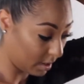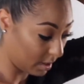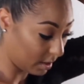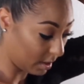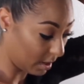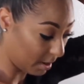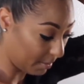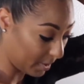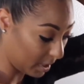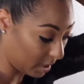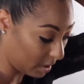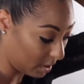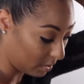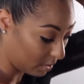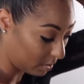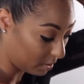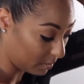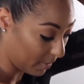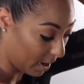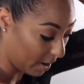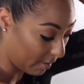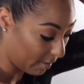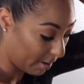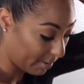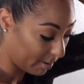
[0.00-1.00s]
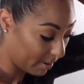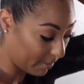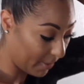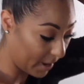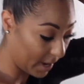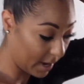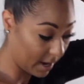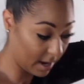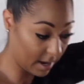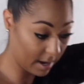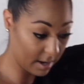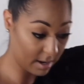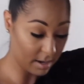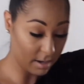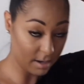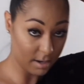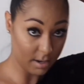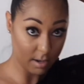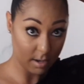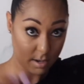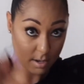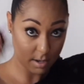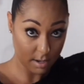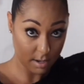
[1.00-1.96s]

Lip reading: Then I'm going to use my rubber band.